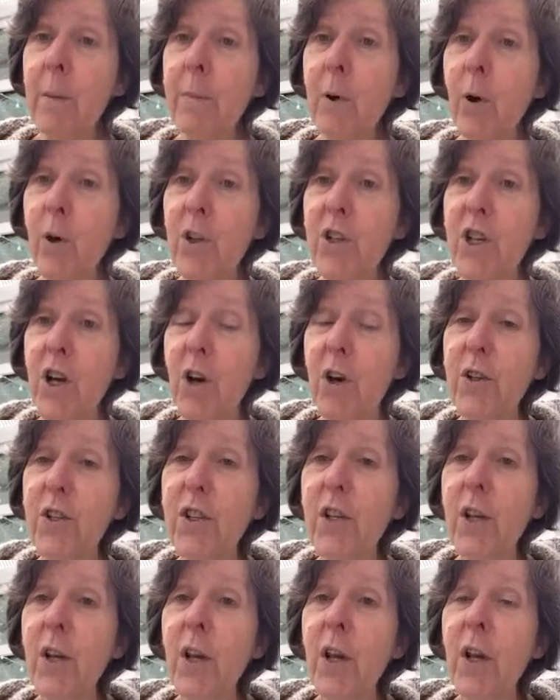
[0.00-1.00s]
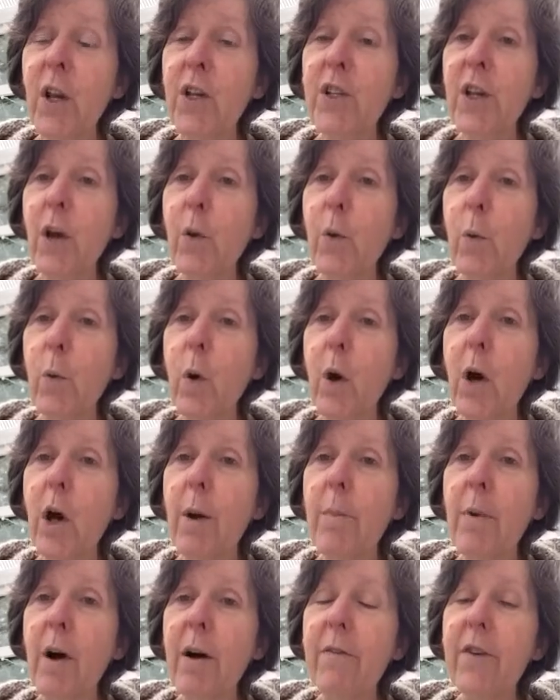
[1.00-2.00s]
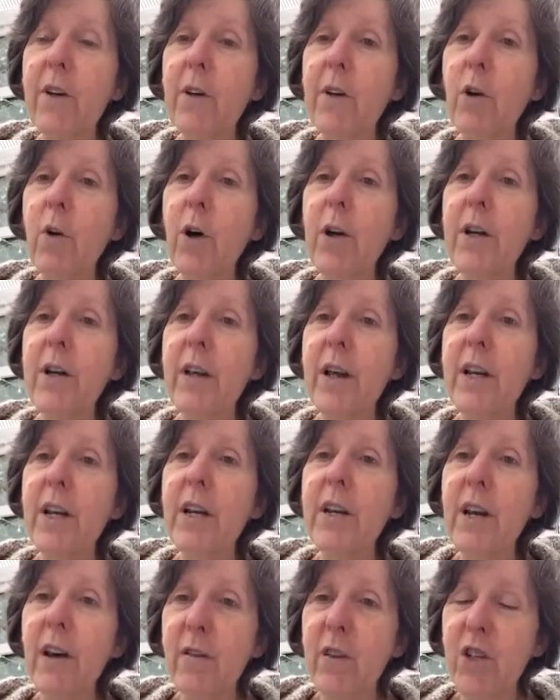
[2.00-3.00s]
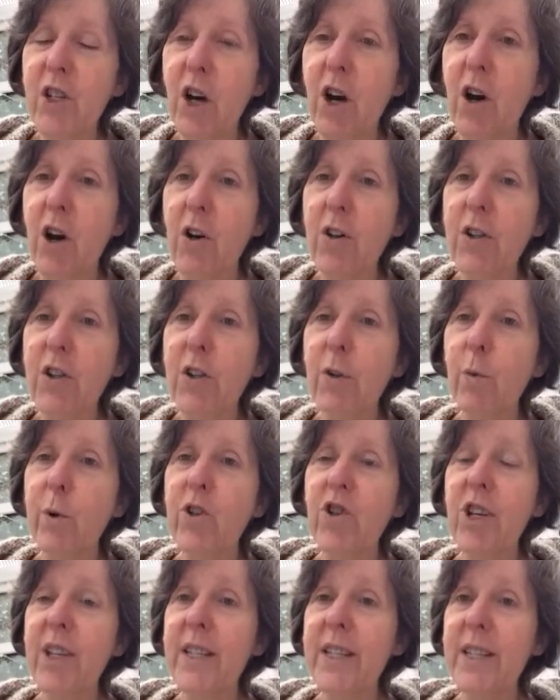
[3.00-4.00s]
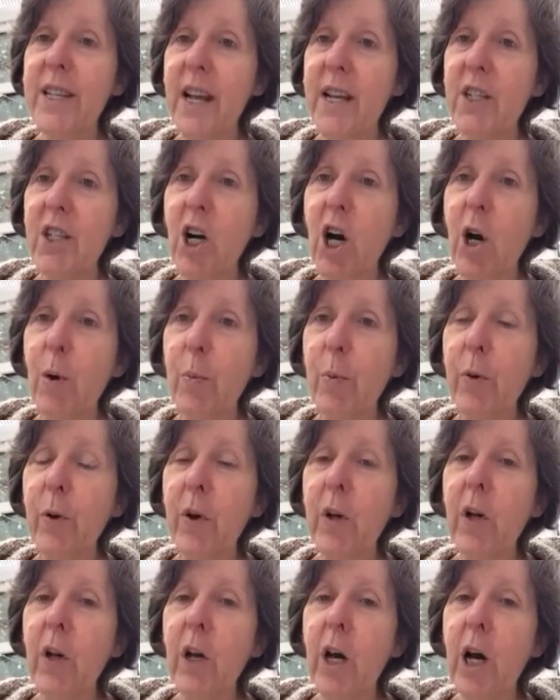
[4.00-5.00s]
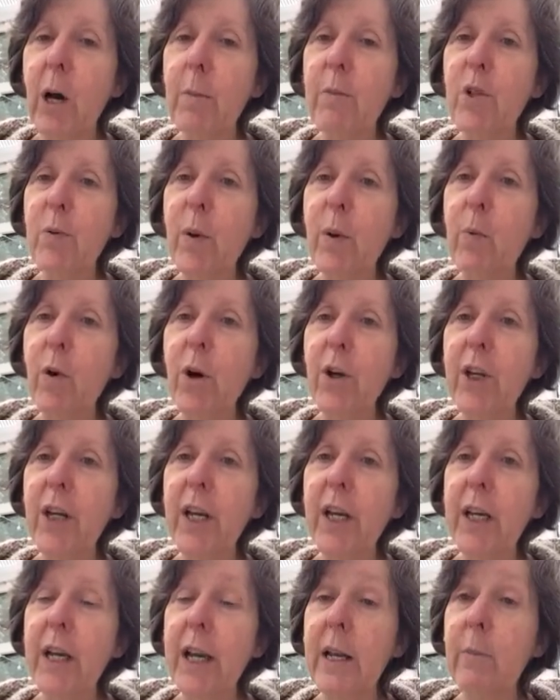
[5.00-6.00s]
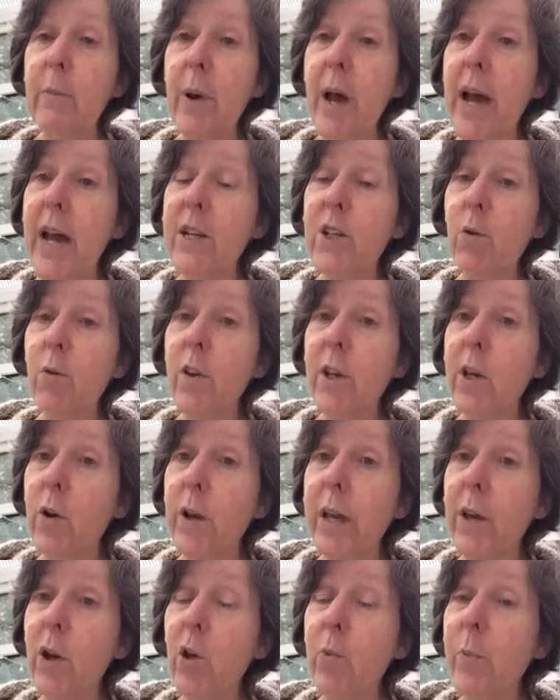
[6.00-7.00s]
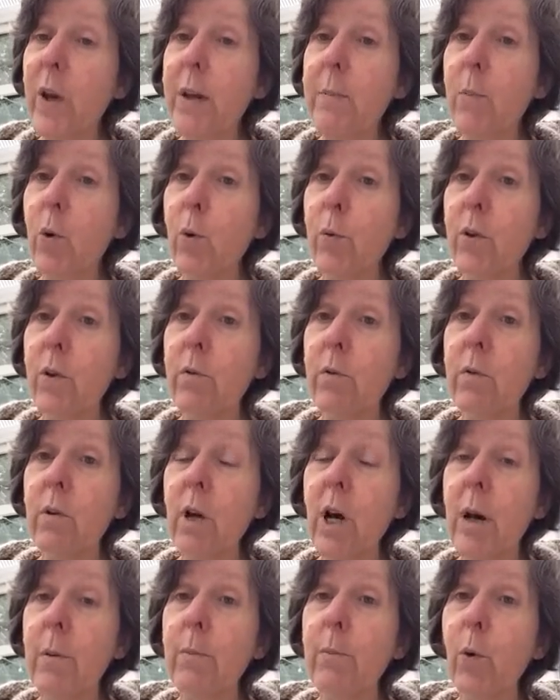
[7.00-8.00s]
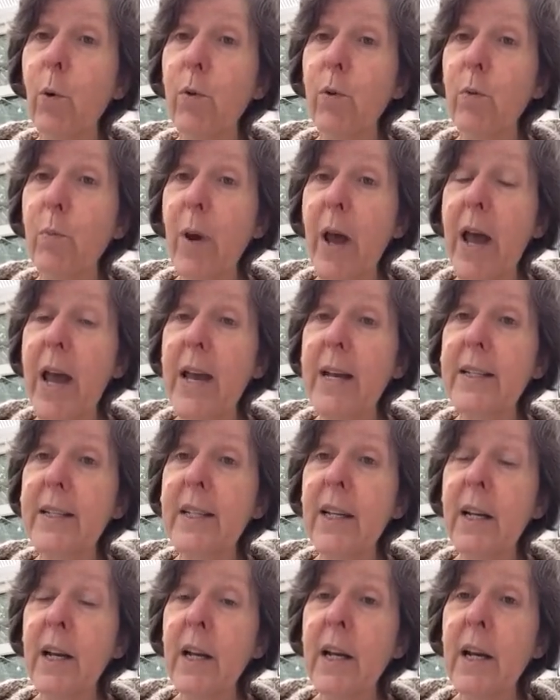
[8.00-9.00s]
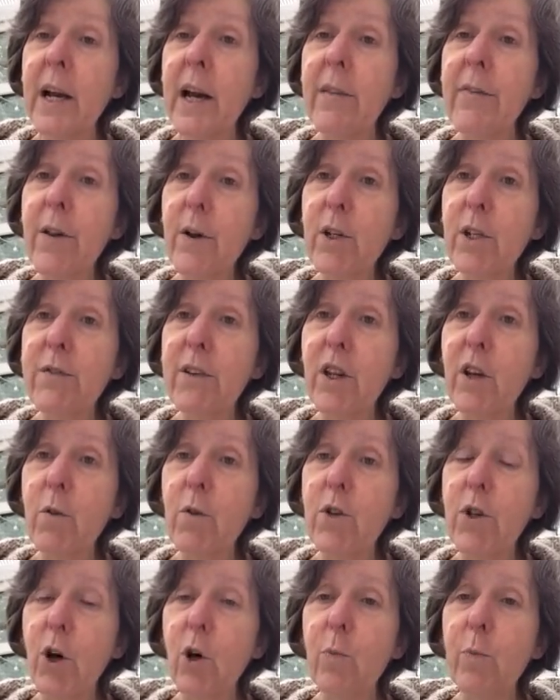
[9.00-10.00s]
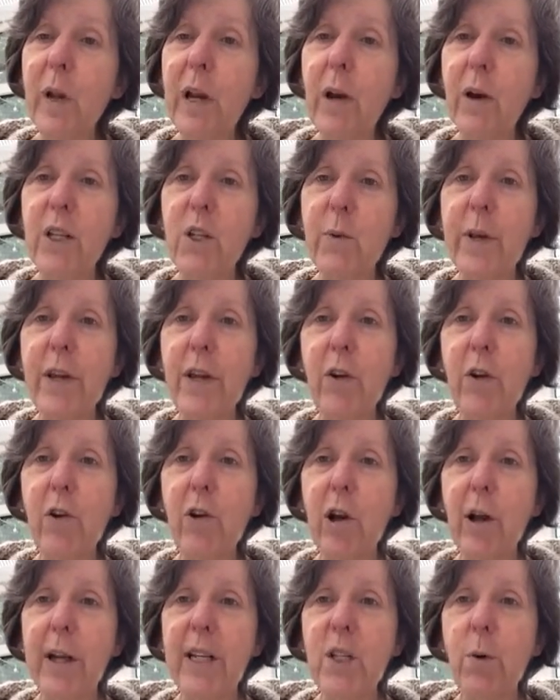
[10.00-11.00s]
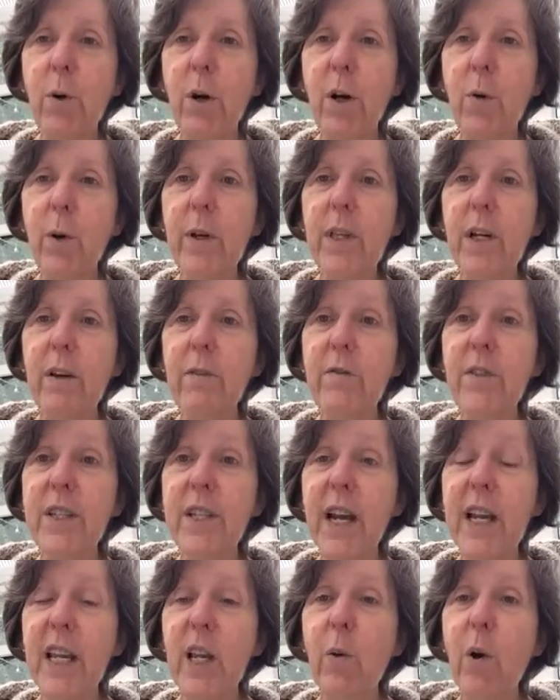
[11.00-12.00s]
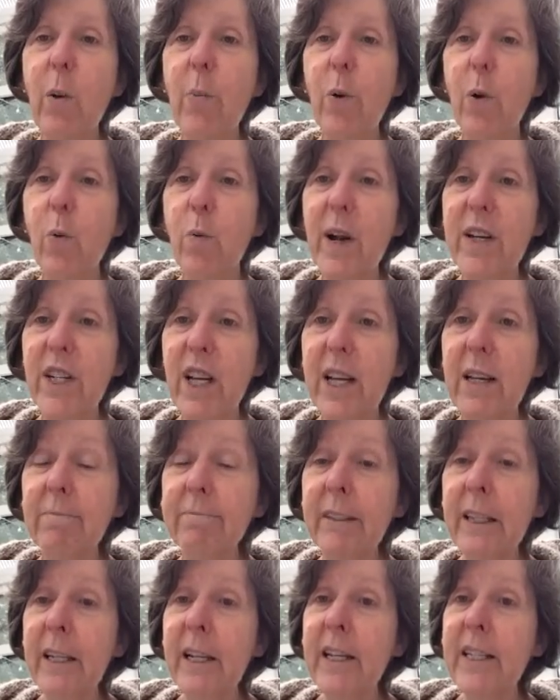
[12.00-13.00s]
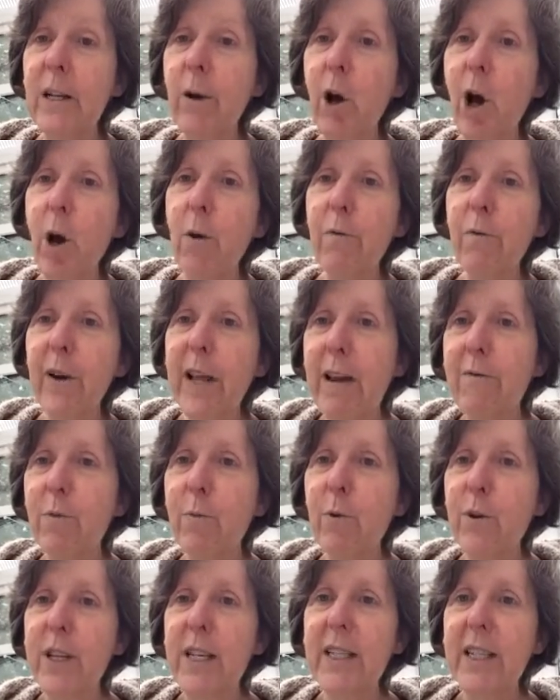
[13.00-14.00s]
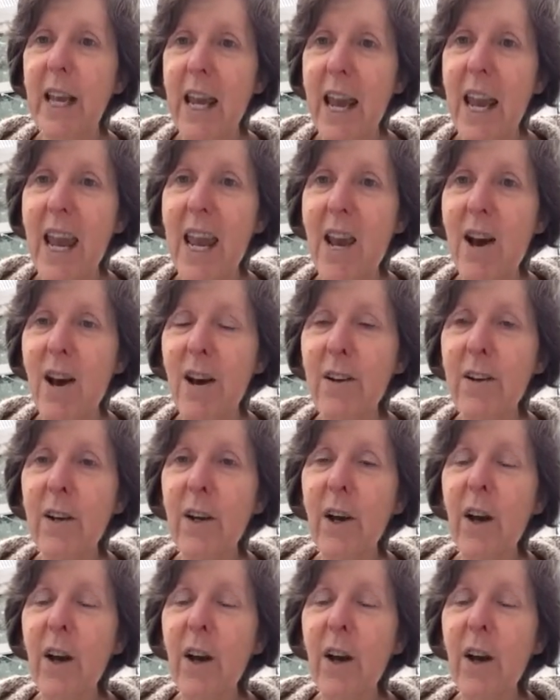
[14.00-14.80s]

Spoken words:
on a task. So I've got then another task which is set up to be working in pairs, or it could be more than pairs. And those of you who told me last week who you'd like to work with, I've set you up already. So hopefully everybody's here.